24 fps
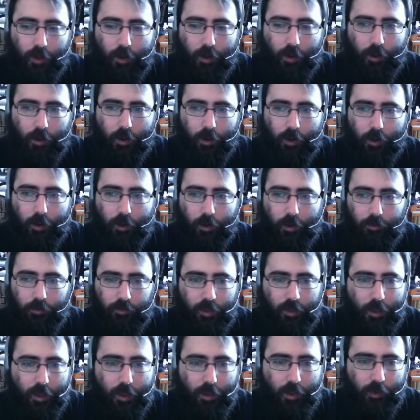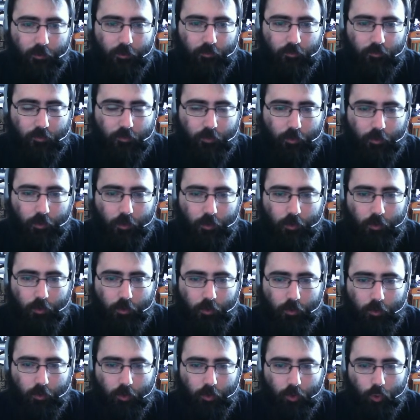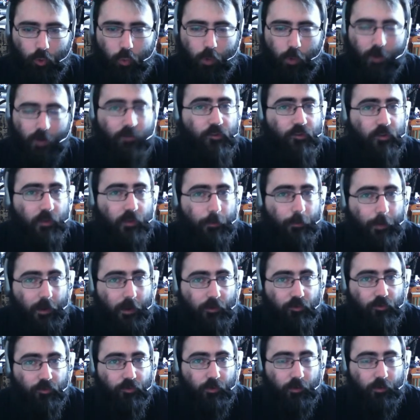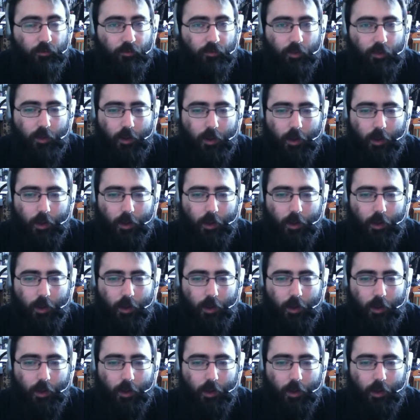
Uh, I can't question the patient.